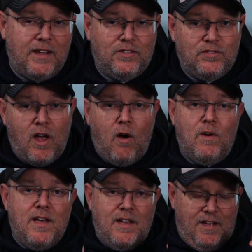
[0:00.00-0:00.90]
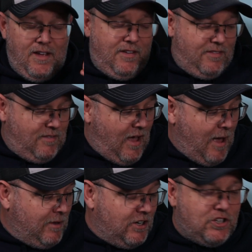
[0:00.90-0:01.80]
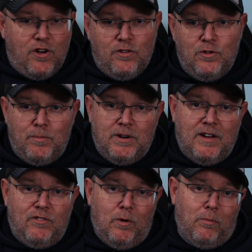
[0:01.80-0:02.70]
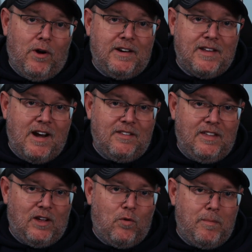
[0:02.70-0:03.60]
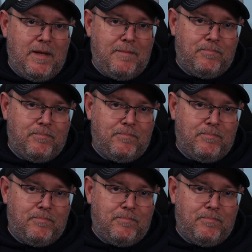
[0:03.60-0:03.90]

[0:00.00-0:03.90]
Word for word: So I'm going to show you, I'm going to give you a breakdown of the equipment.